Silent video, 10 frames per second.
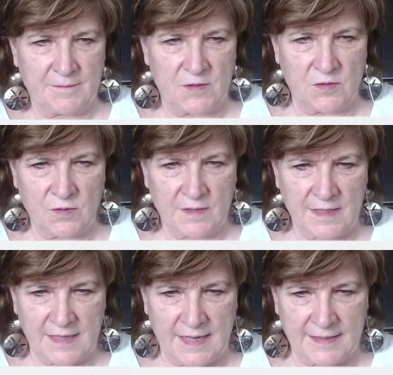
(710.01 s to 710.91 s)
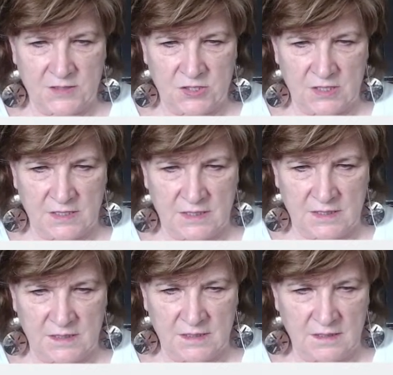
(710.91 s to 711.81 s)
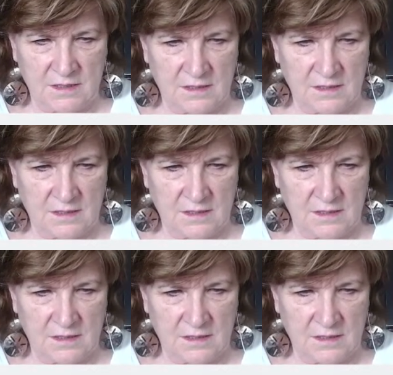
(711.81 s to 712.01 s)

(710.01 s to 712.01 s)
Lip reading: You can actually